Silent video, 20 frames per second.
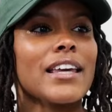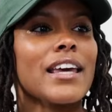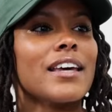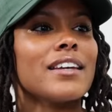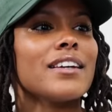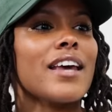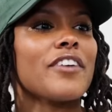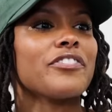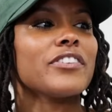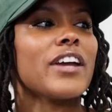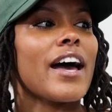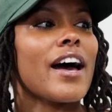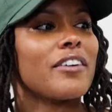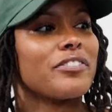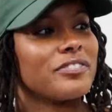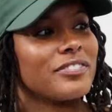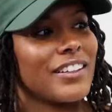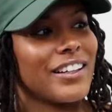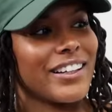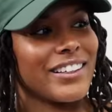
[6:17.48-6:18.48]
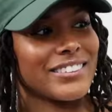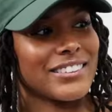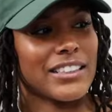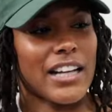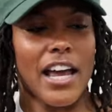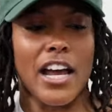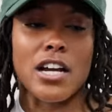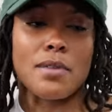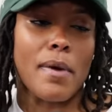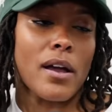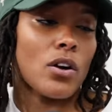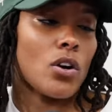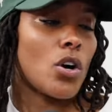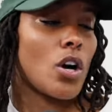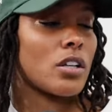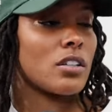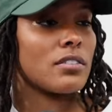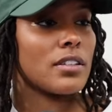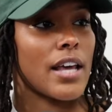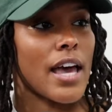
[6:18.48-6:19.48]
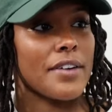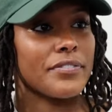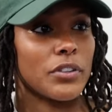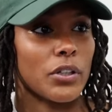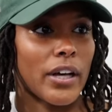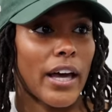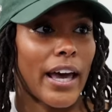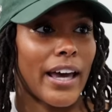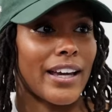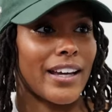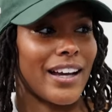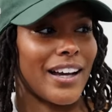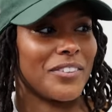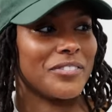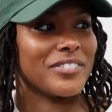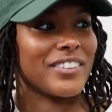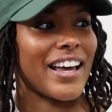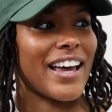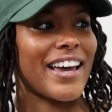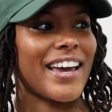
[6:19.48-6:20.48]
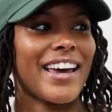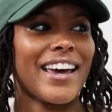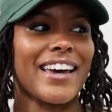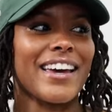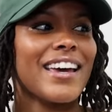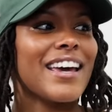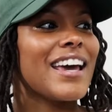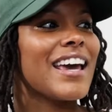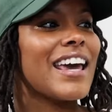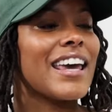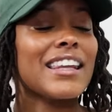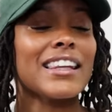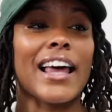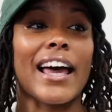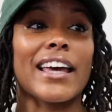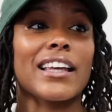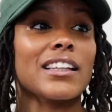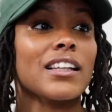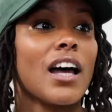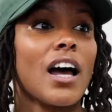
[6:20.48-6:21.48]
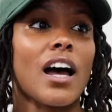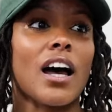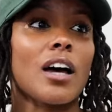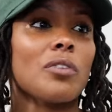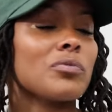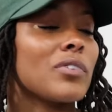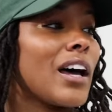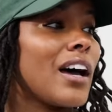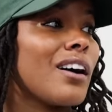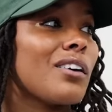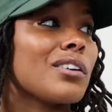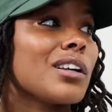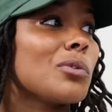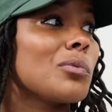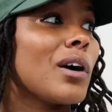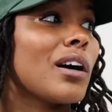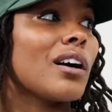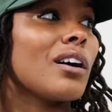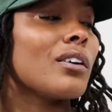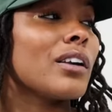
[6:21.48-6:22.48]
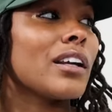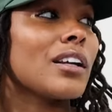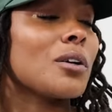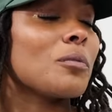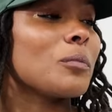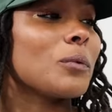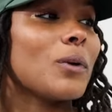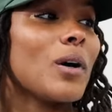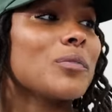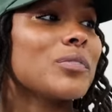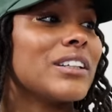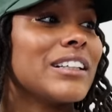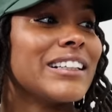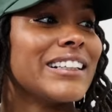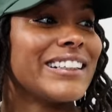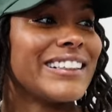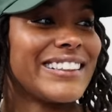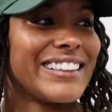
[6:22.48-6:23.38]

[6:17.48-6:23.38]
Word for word: yeah Neff Neff. She's like, everybody gonna call you Neff, okay? I'm like, hey. He like, nah, I'm not, I don't even want to go there no more. I'm good.